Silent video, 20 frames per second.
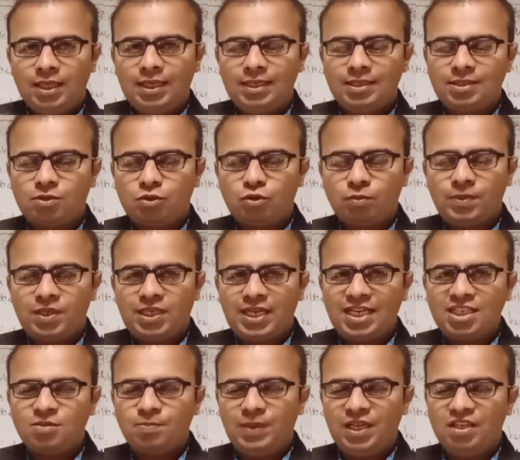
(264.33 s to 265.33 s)
is to be
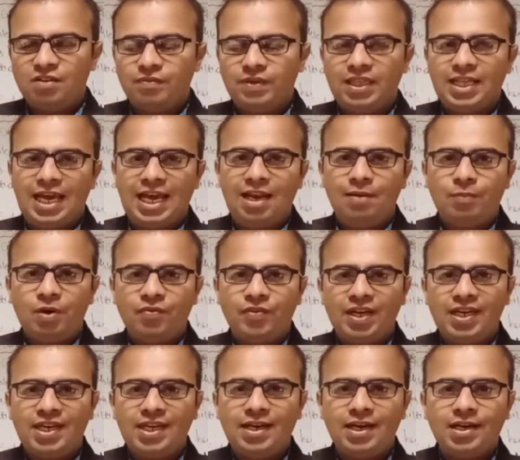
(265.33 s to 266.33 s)
takes place with the help
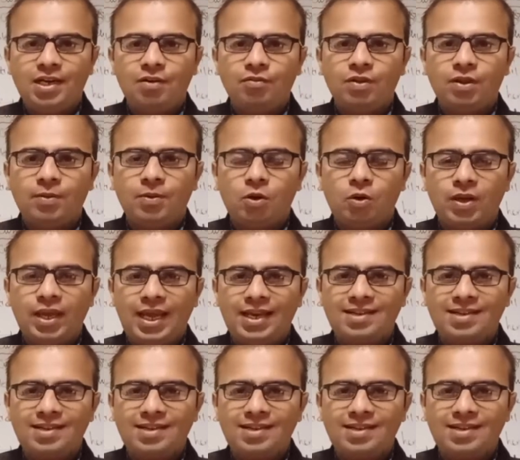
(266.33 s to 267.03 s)
of any kind of the